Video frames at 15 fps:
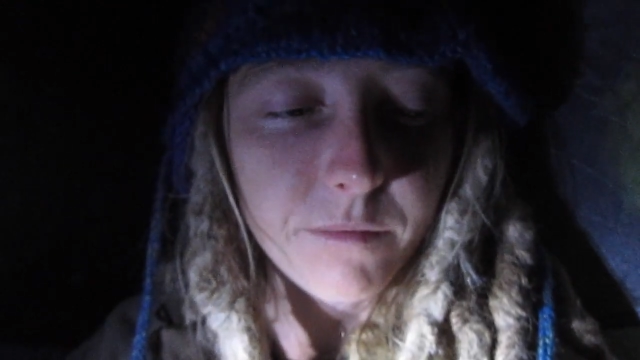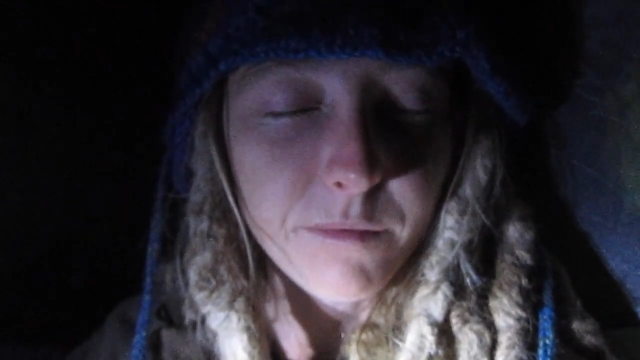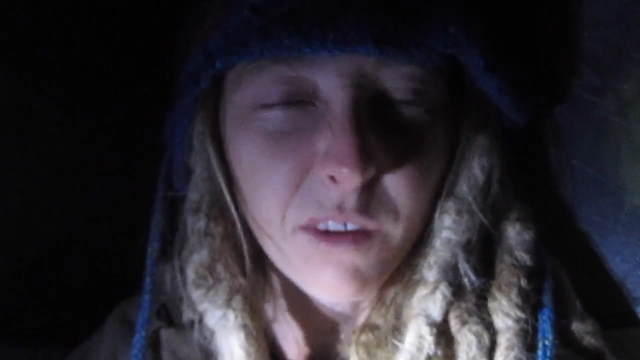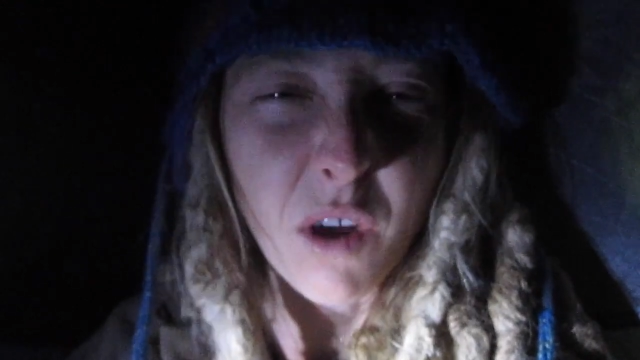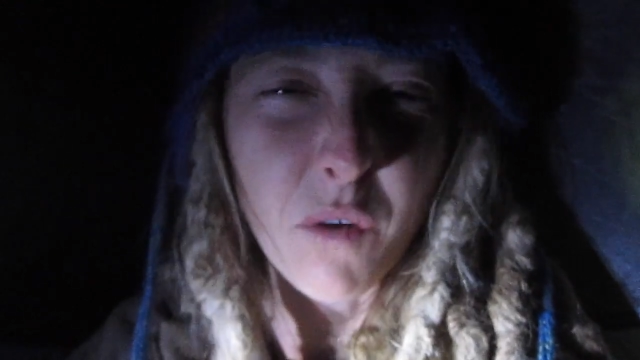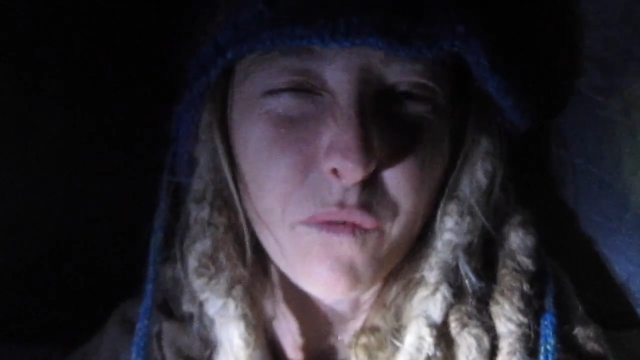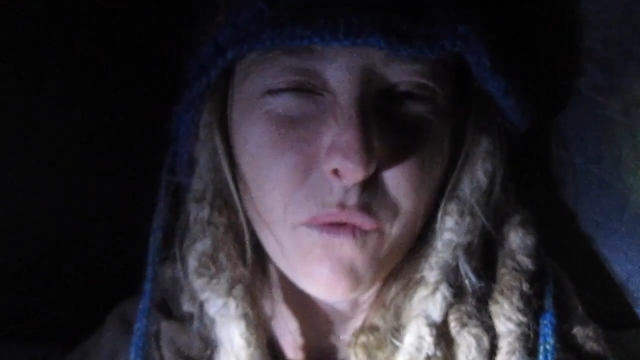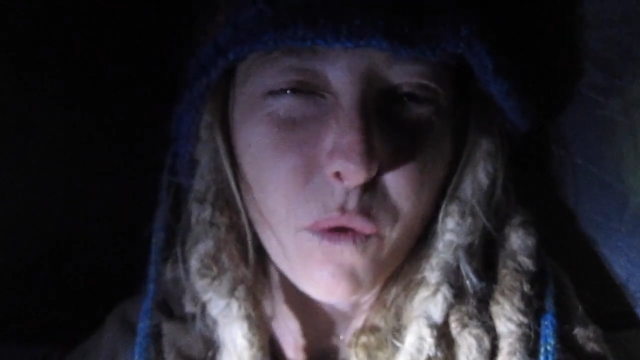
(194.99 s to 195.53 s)

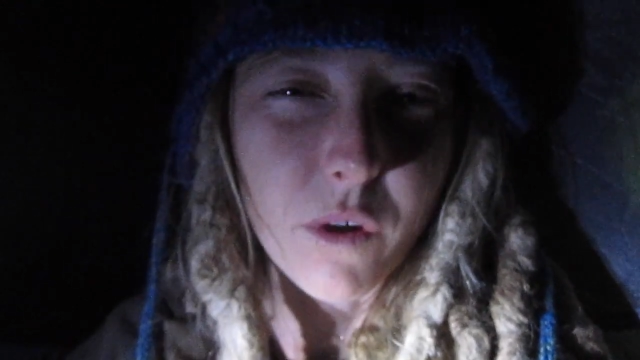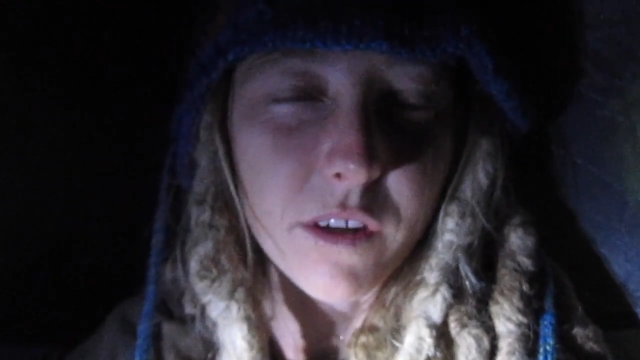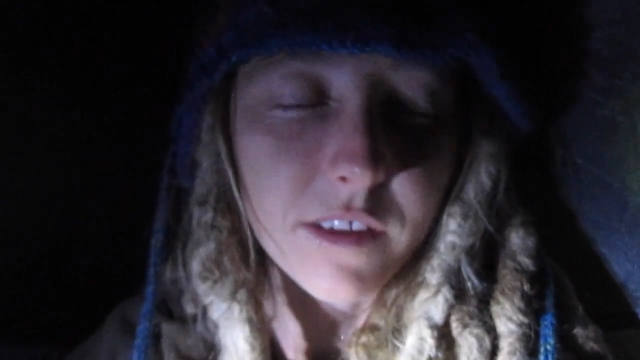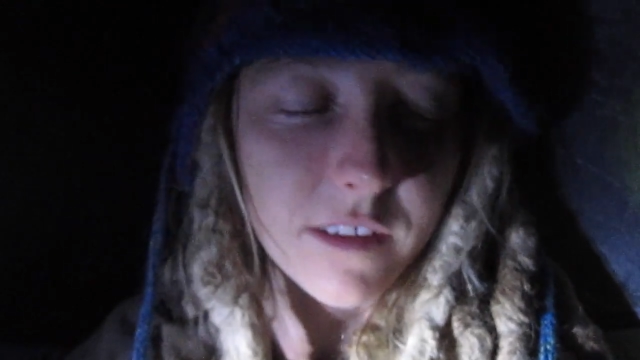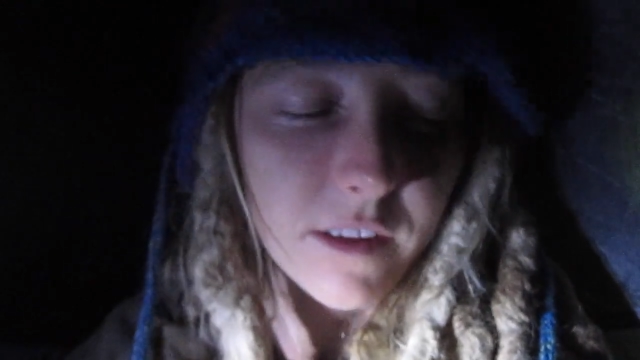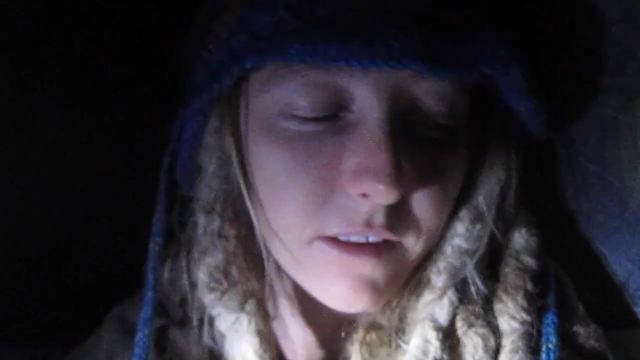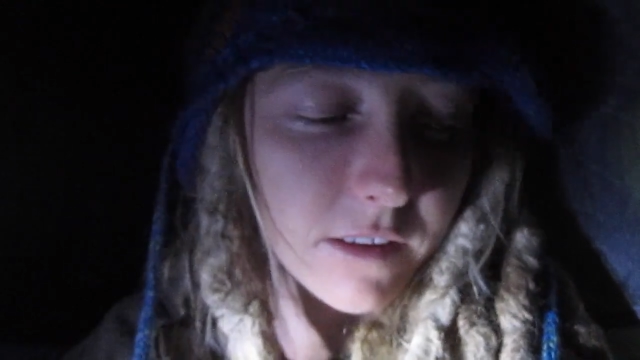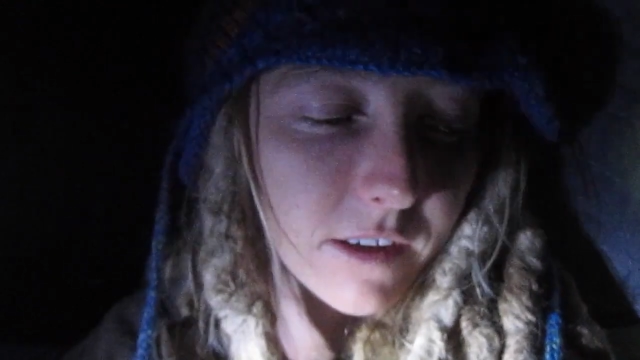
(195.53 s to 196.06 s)
low
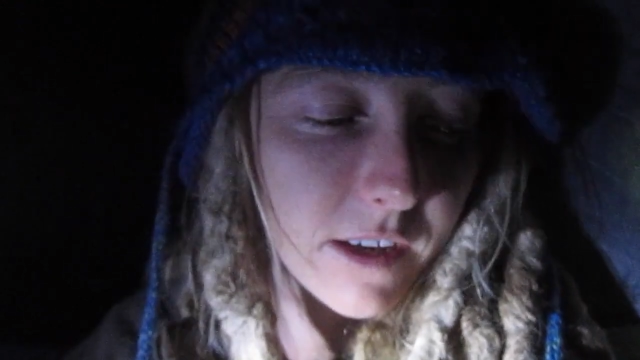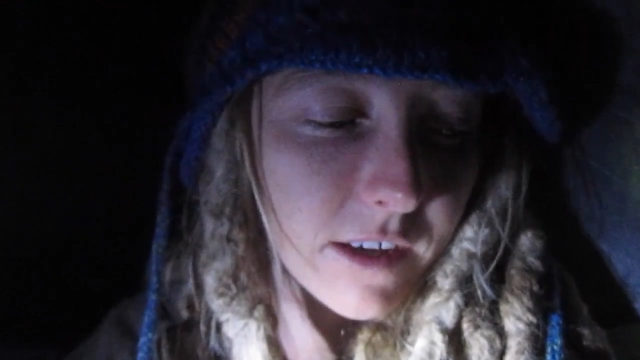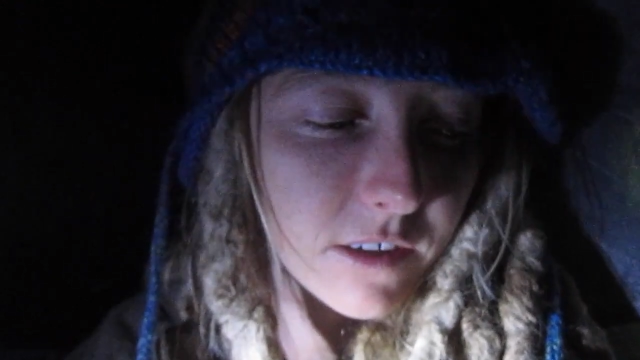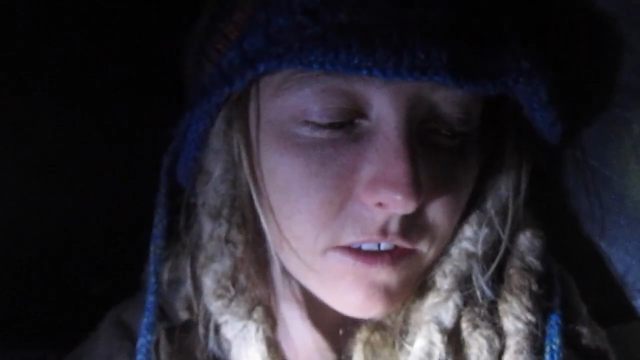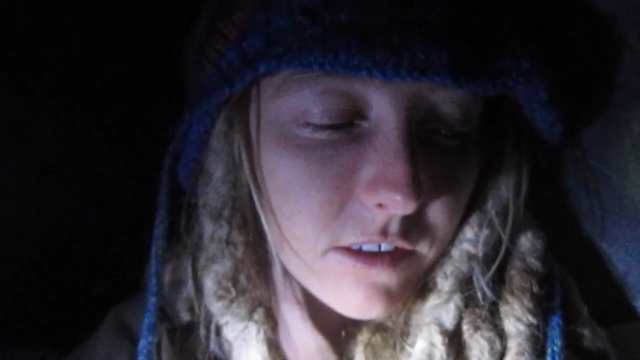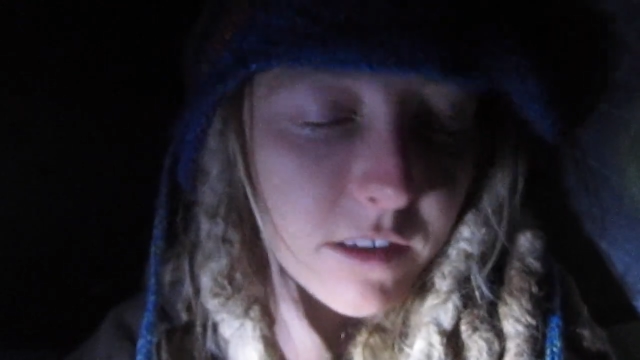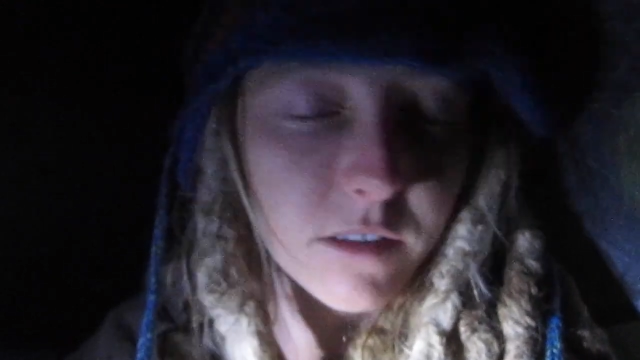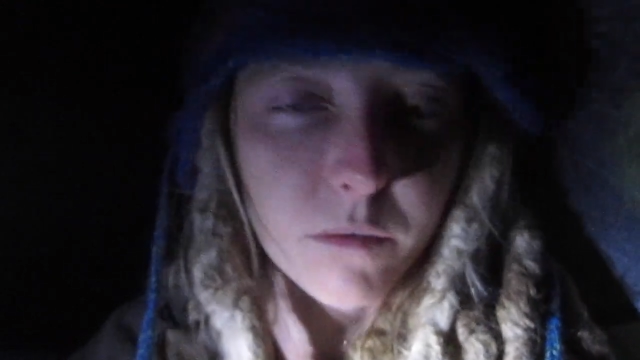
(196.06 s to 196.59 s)
40s. I think
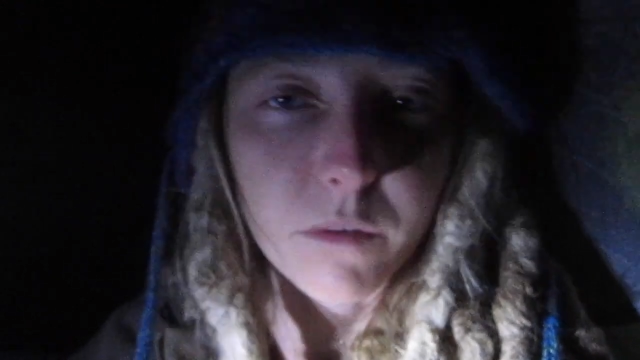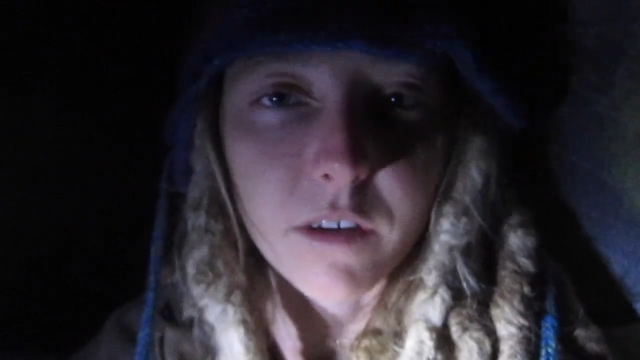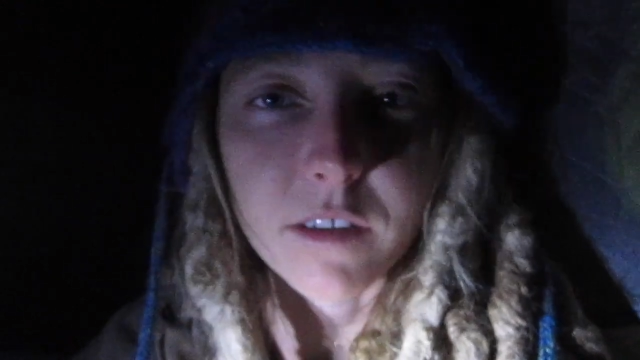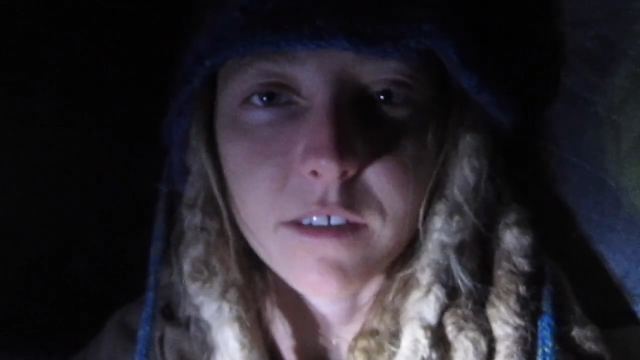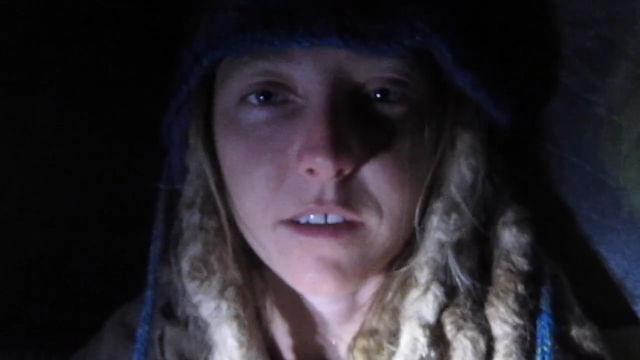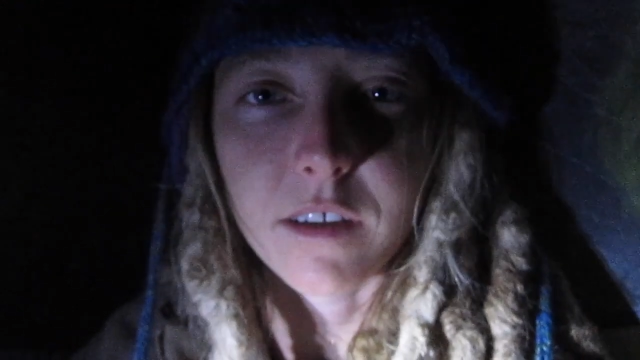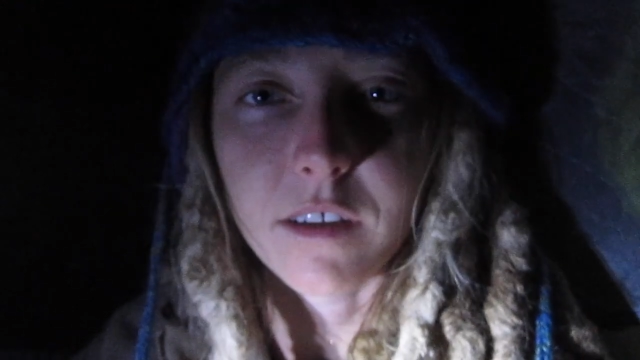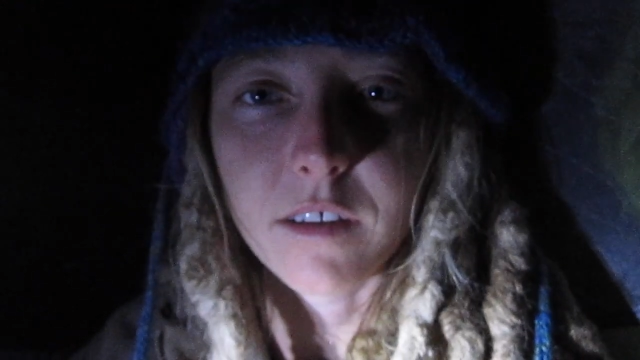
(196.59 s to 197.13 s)
actually is what I
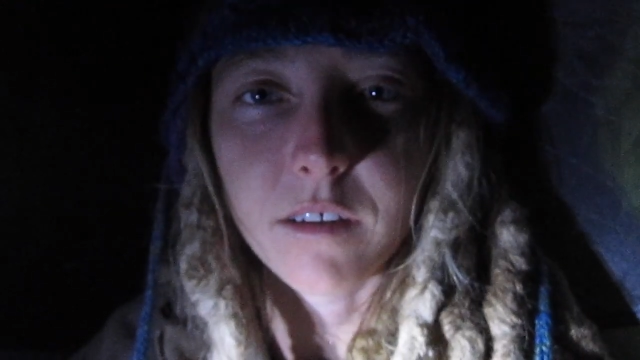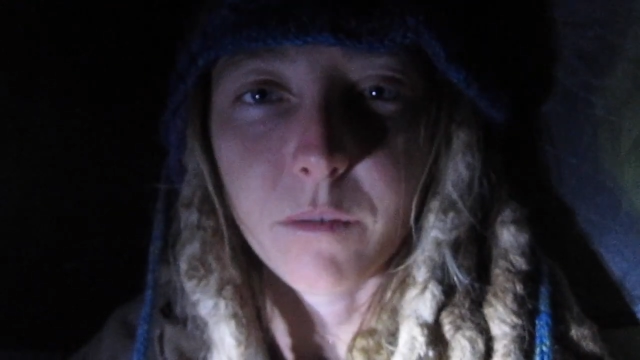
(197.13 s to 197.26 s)
said.